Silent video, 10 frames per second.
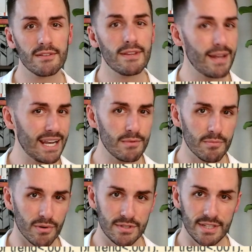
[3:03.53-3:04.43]
than animal
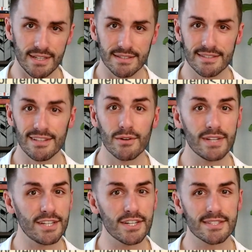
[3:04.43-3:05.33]
proteins, slow
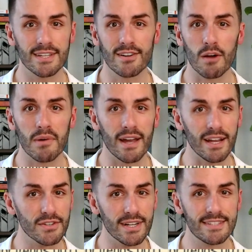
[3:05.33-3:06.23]
digesting
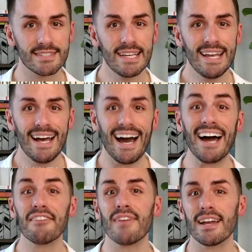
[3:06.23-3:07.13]
carbohydrates,
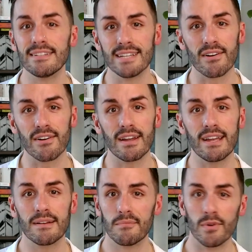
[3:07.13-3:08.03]
high-fat
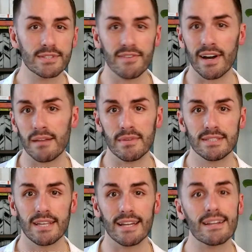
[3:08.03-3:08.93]
dairy,
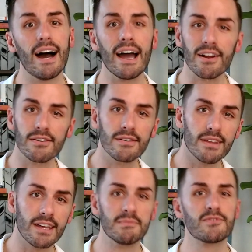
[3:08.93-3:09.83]
multivitamins, and iron
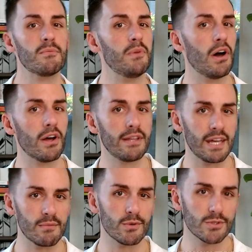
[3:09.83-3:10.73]
that comes from
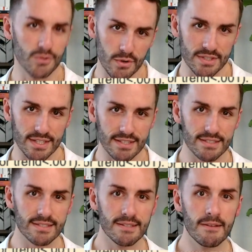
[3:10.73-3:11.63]
non-animal sources.